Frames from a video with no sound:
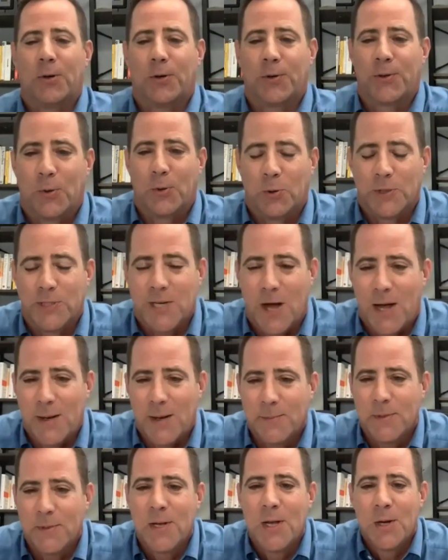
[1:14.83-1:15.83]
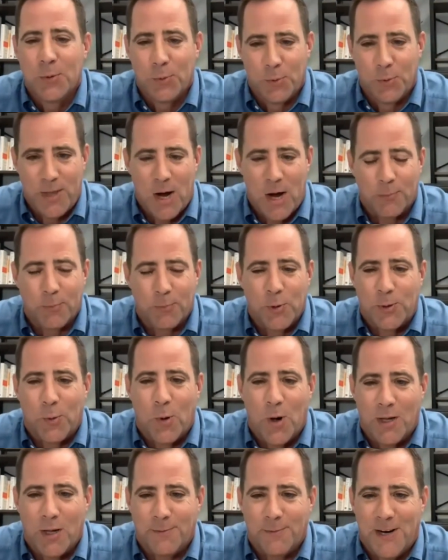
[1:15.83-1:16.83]
or third time without pre
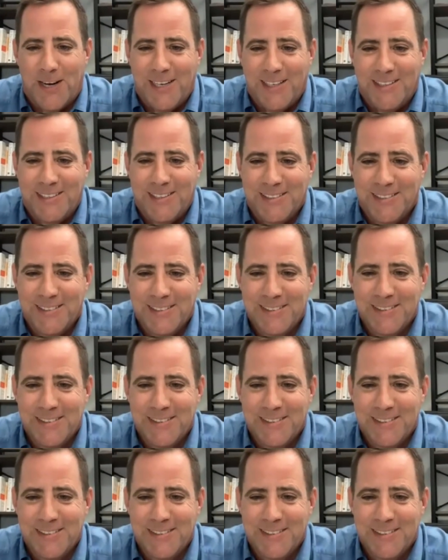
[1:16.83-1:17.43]
qualifying